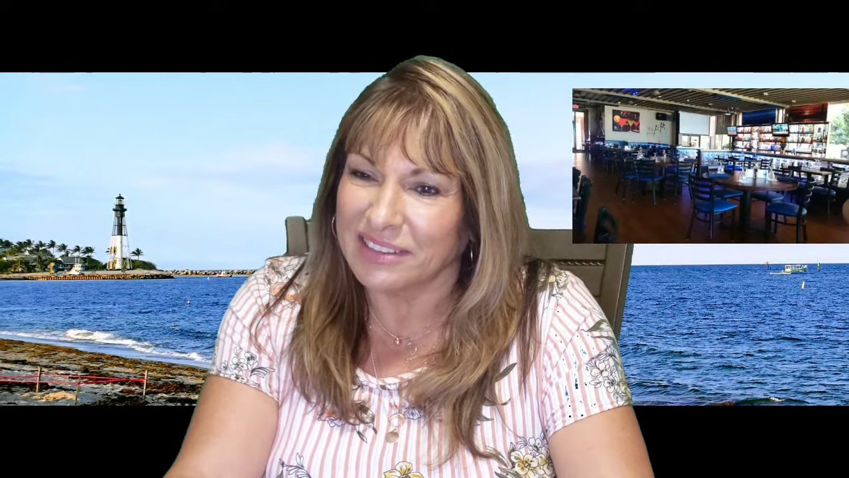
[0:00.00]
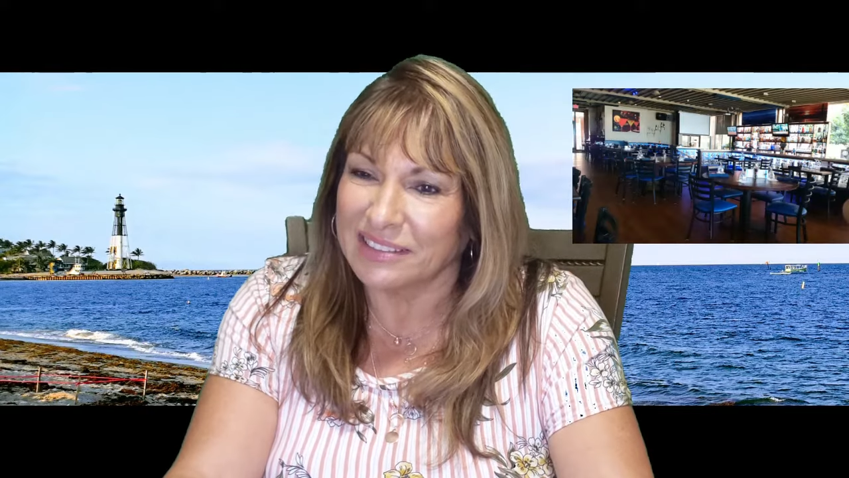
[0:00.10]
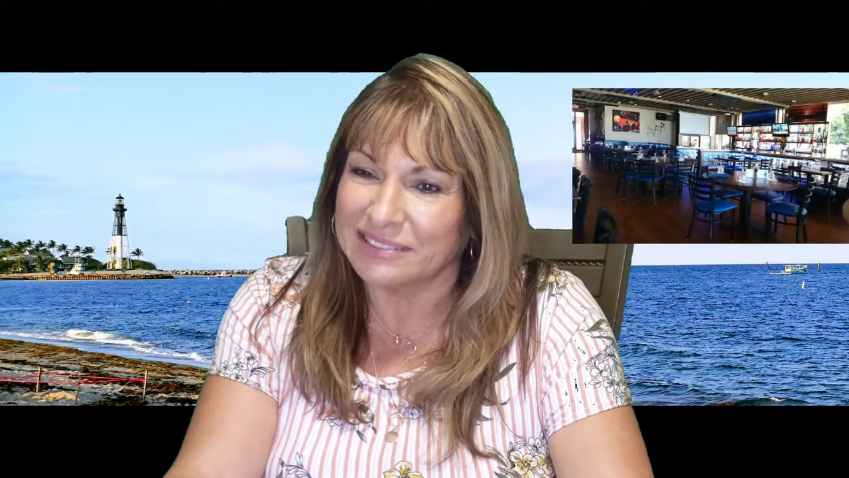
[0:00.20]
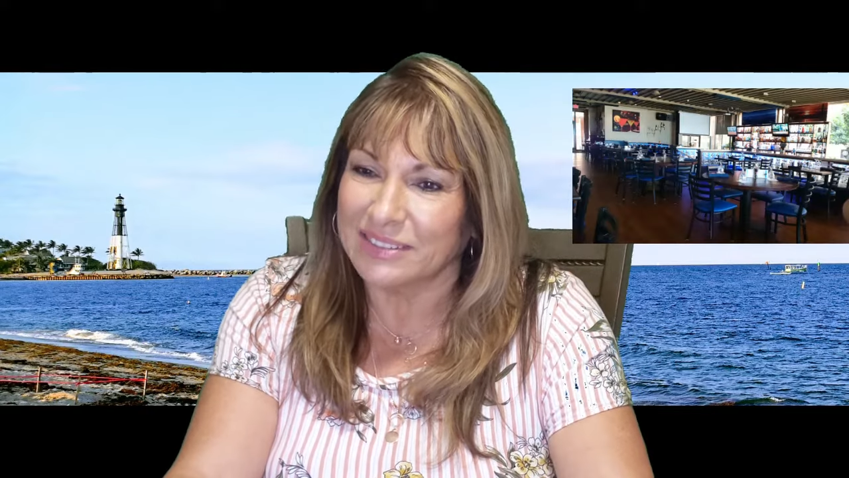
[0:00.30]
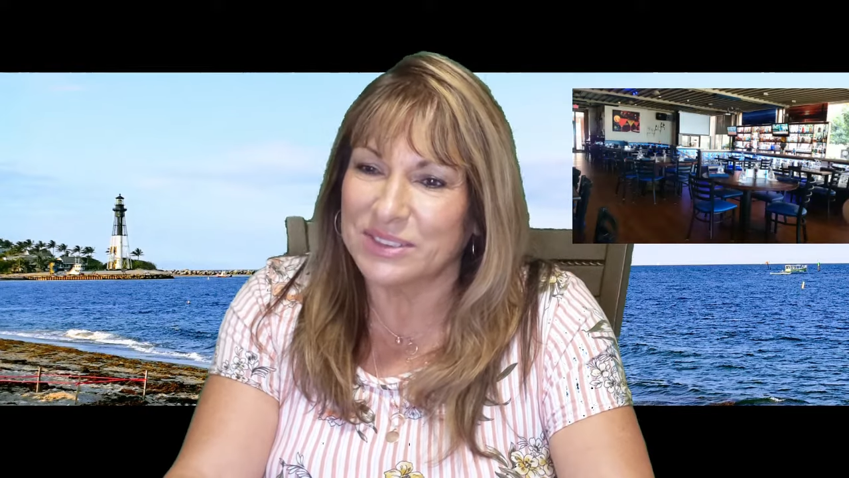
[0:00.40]

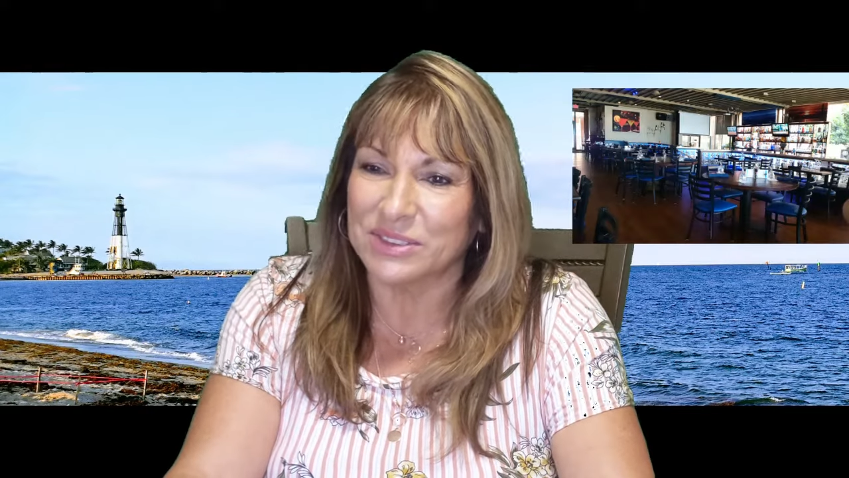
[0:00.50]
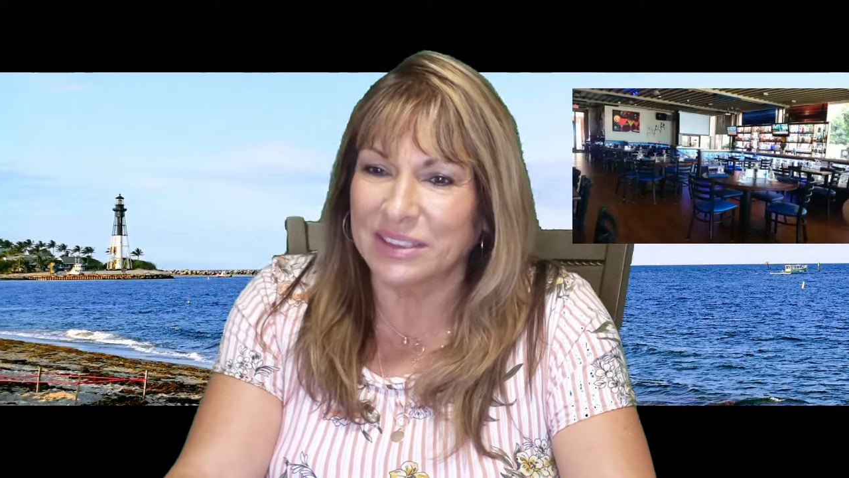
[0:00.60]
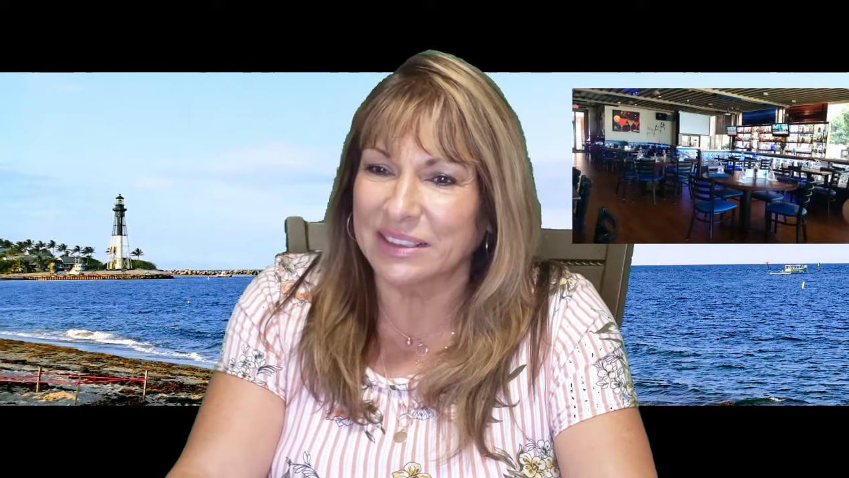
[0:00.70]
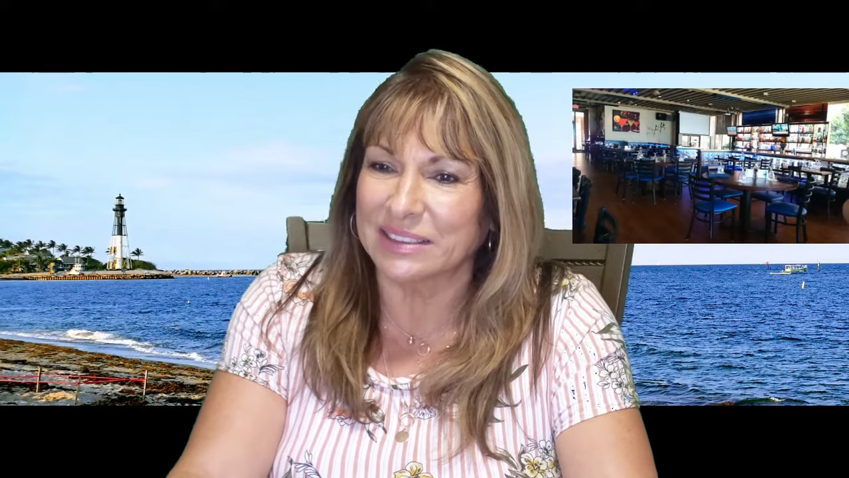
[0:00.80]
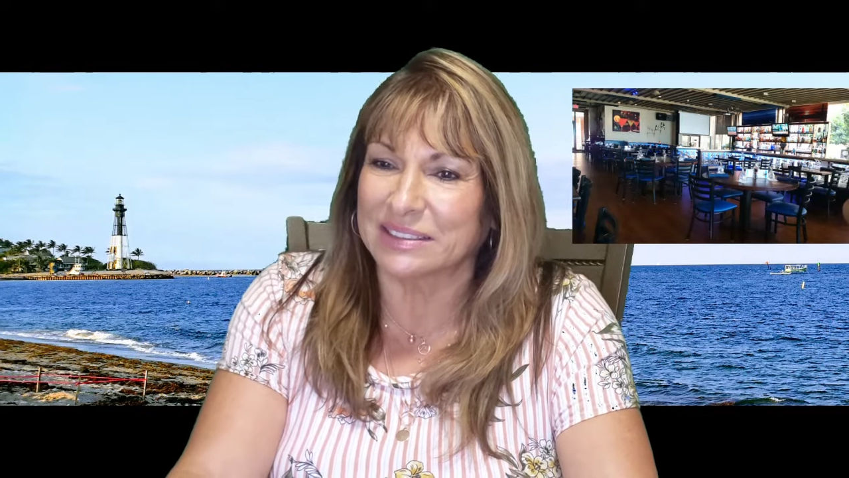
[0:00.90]
our
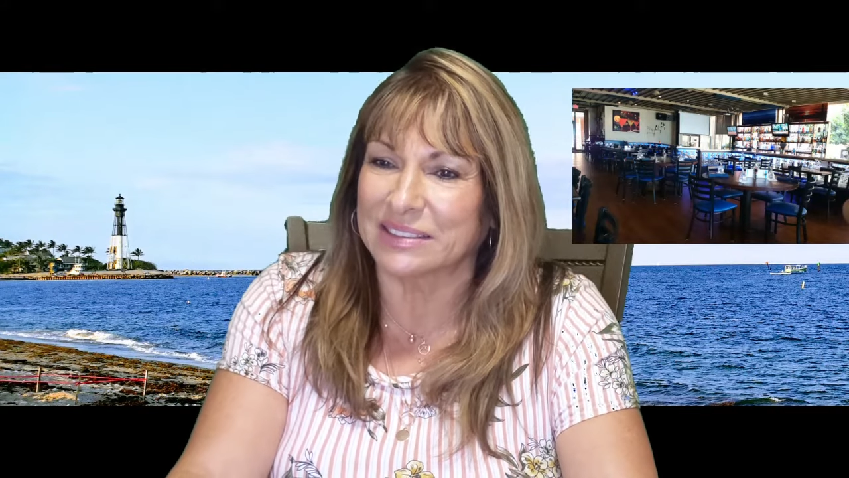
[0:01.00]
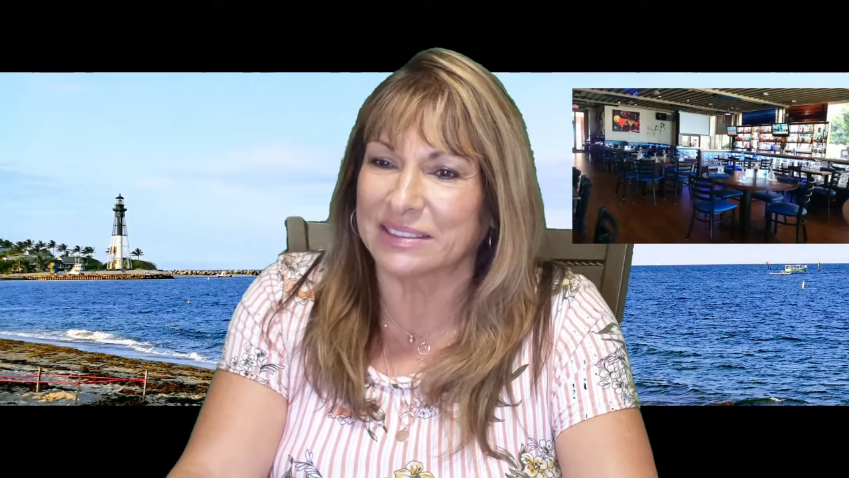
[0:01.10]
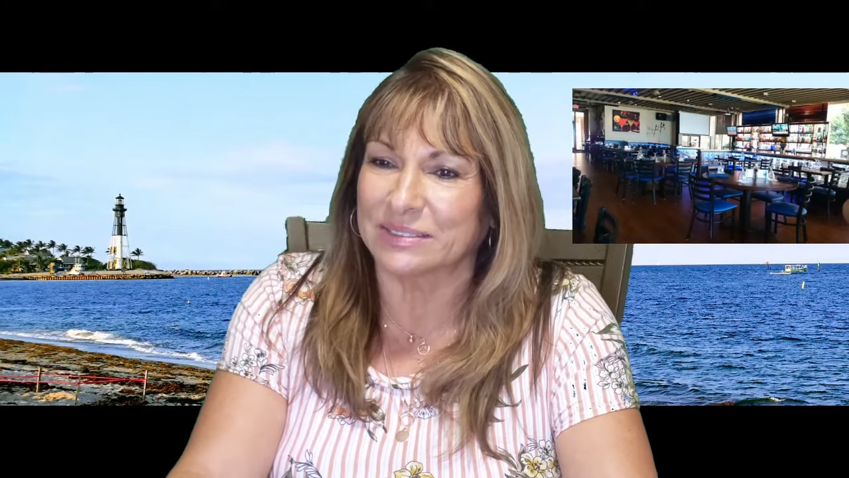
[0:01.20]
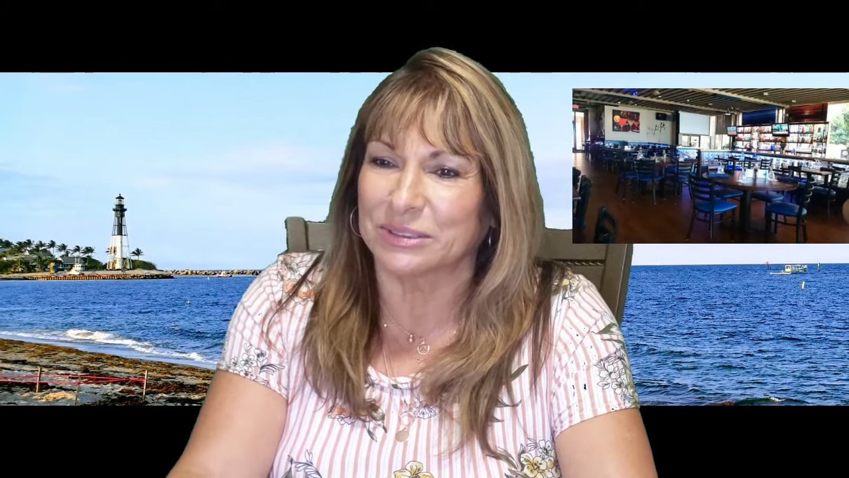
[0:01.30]
drinks